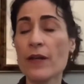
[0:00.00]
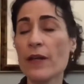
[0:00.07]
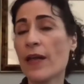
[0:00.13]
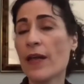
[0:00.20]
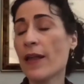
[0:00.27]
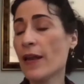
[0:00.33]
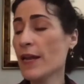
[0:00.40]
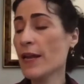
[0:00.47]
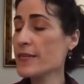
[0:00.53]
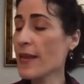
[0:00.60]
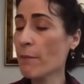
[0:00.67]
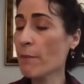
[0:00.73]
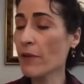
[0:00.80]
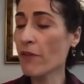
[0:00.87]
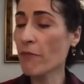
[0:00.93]
And an
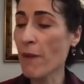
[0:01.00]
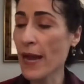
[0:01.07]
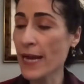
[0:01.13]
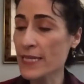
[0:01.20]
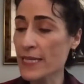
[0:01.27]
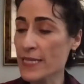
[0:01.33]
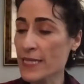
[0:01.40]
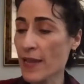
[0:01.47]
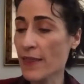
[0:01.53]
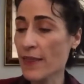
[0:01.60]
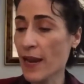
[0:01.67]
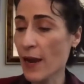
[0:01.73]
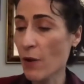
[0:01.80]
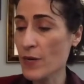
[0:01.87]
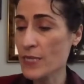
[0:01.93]
example of mindset that
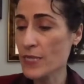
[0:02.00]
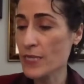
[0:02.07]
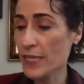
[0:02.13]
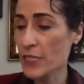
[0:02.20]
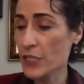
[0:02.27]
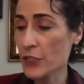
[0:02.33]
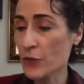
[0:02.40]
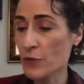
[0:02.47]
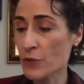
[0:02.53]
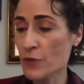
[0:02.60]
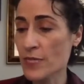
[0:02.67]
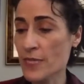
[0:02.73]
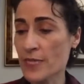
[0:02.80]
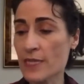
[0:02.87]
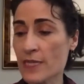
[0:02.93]
I always like to use
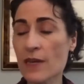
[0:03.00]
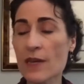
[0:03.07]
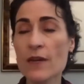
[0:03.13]
is,